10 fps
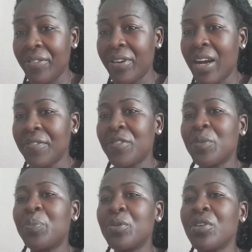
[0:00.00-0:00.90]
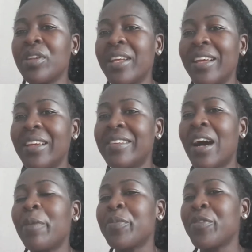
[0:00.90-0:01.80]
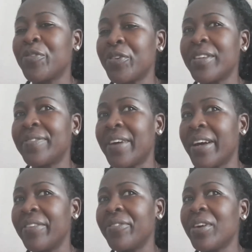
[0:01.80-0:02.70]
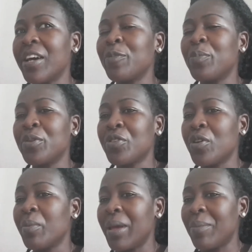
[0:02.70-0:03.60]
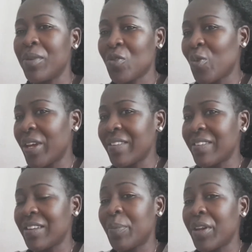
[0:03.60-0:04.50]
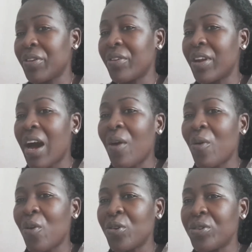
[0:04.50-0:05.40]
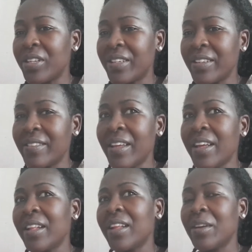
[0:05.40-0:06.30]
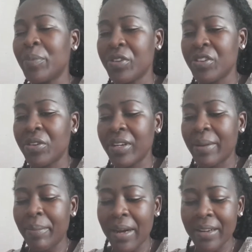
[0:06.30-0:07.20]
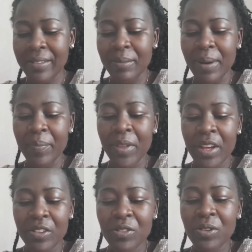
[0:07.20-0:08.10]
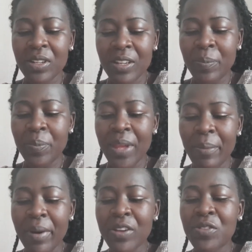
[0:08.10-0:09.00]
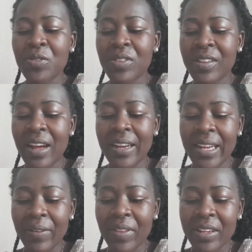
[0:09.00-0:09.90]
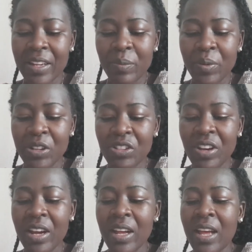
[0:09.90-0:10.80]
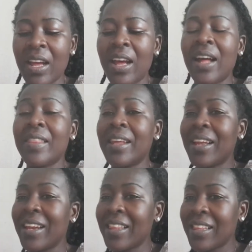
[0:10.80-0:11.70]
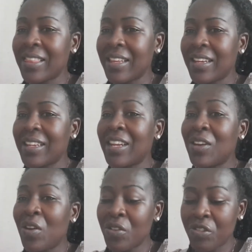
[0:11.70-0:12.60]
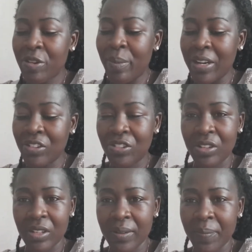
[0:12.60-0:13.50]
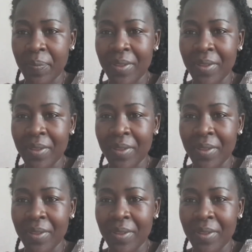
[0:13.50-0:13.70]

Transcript: You don't have to put on the heater up to 45. You can put on maybe 20, depending on how cold it is, then putting on the maximum. So tip number two, turn down the temperature. And then another thing, the laundry machine.